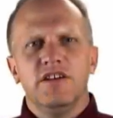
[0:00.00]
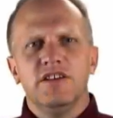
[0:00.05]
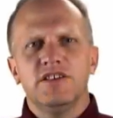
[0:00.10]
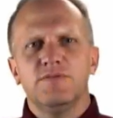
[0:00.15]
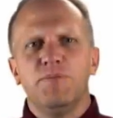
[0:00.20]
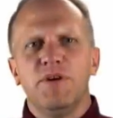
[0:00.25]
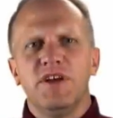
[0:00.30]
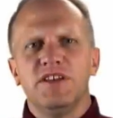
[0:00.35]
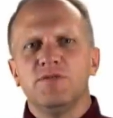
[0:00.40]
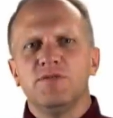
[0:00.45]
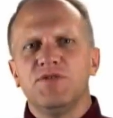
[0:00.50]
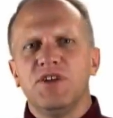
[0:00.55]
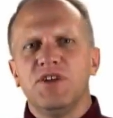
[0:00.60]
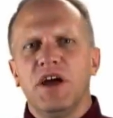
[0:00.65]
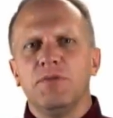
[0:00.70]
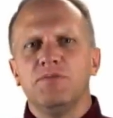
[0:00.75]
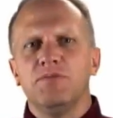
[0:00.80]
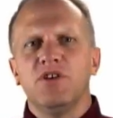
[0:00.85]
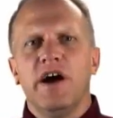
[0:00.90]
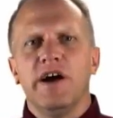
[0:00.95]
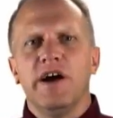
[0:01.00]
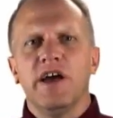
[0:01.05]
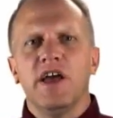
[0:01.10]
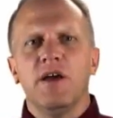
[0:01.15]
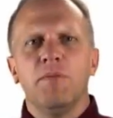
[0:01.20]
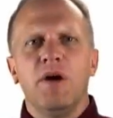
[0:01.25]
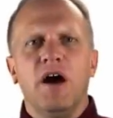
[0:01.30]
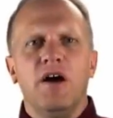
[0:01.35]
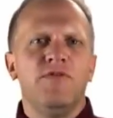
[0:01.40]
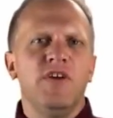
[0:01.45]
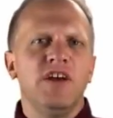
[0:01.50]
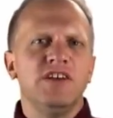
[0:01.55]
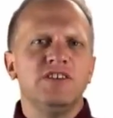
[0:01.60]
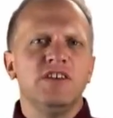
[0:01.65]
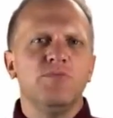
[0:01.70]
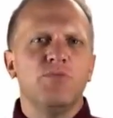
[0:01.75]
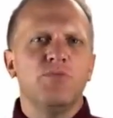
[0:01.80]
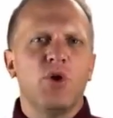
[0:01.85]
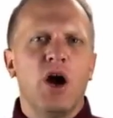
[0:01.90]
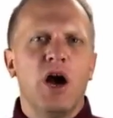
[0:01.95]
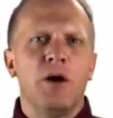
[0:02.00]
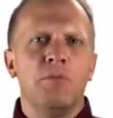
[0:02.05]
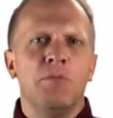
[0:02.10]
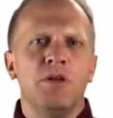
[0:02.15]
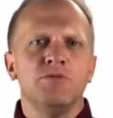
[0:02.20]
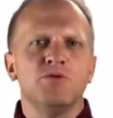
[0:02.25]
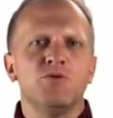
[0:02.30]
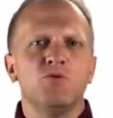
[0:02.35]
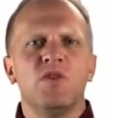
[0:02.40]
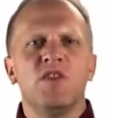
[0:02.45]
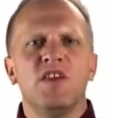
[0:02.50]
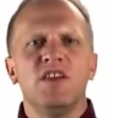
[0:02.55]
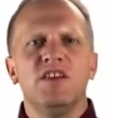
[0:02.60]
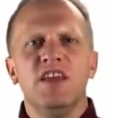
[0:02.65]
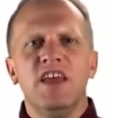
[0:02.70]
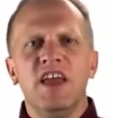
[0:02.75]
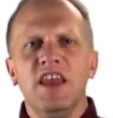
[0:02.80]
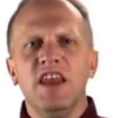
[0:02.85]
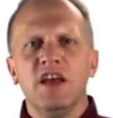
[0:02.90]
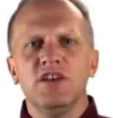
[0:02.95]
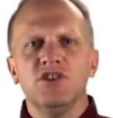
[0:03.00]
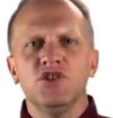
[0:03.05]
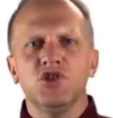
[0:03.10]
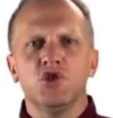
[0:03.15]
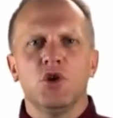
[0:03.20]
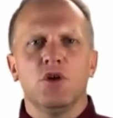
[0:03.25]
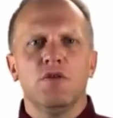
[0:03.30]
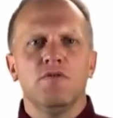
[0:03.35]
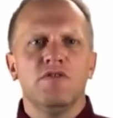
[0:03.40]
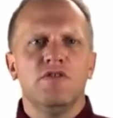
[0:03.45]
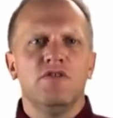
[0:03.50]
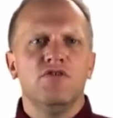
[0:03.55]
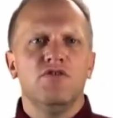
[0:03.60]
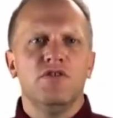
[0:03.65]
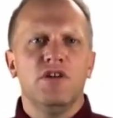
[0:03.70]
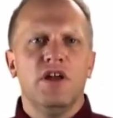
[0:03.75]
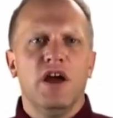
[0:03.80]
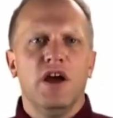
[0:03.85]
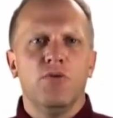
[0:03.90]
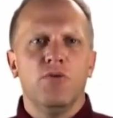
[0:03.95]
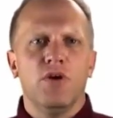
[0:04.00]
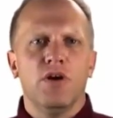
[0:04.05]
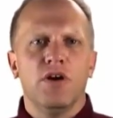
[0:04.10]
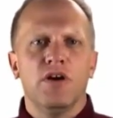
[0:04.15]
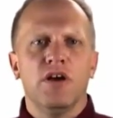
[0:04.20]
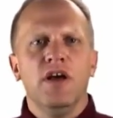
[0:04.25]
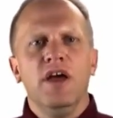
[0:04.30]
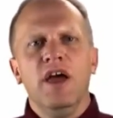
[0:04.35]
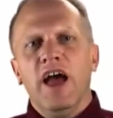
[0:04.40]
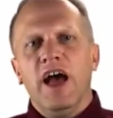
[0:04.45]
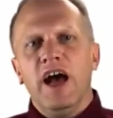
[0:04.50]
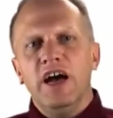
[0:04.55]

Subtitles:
Let's spend some time talking about fixing problems with the DNS service in your network.